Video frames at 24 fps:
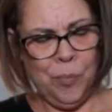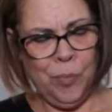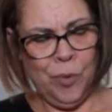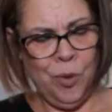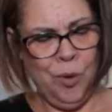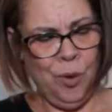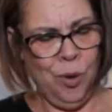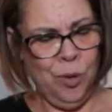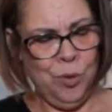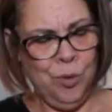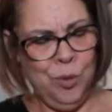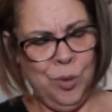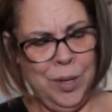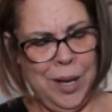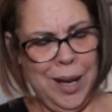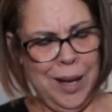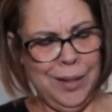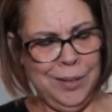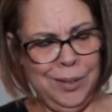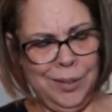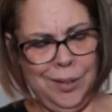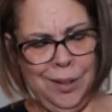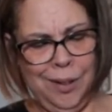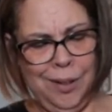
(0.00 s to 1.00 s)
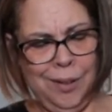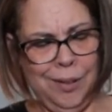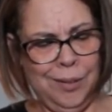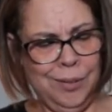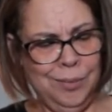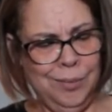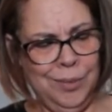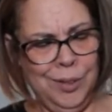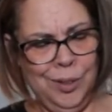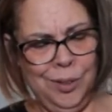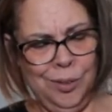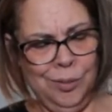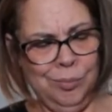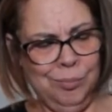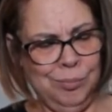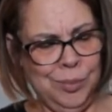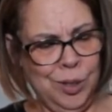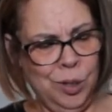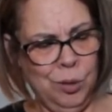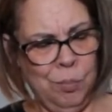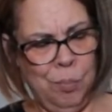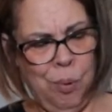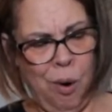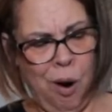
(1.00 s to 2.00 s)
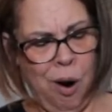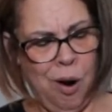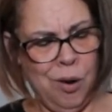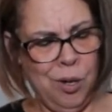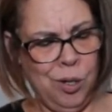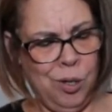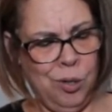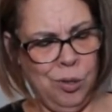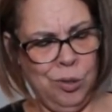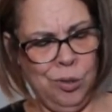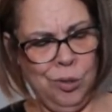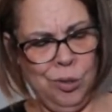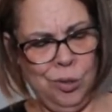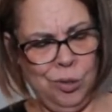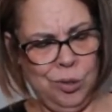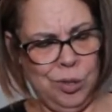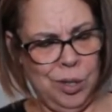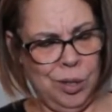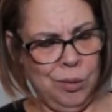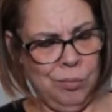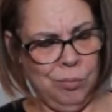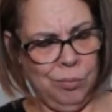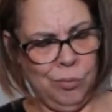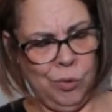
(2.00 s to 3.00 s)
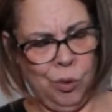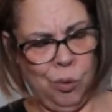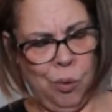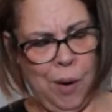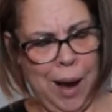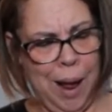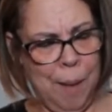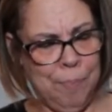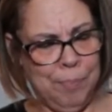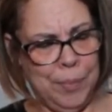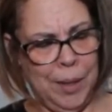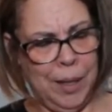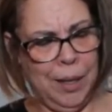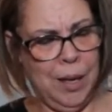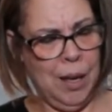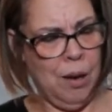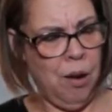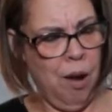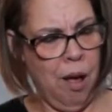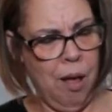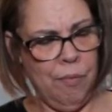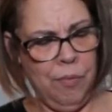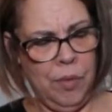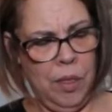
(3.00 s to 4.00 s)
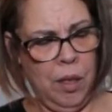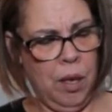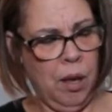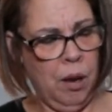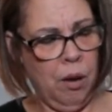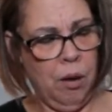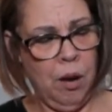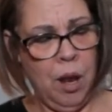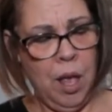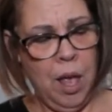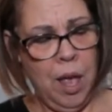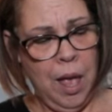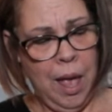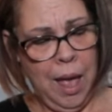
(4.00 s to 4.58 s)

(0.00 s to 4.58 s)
you know, you get, you know, little particles and crap that get on there.